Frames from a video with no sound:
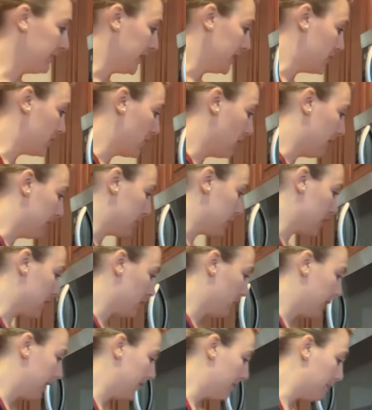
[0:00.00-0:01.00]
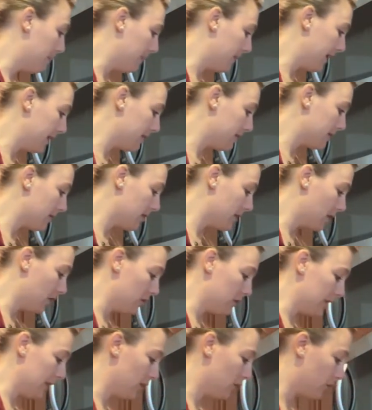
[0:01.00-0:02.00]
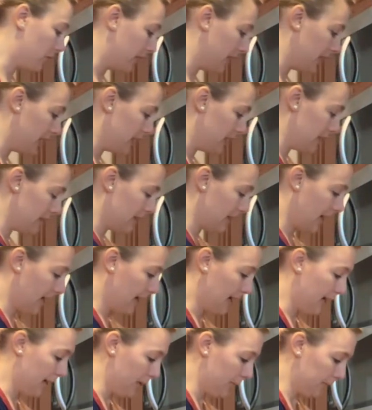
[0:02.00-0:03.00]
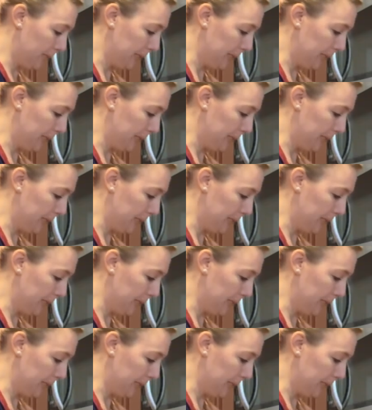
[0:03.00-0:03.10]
And so I'm just going to mix those ingredients up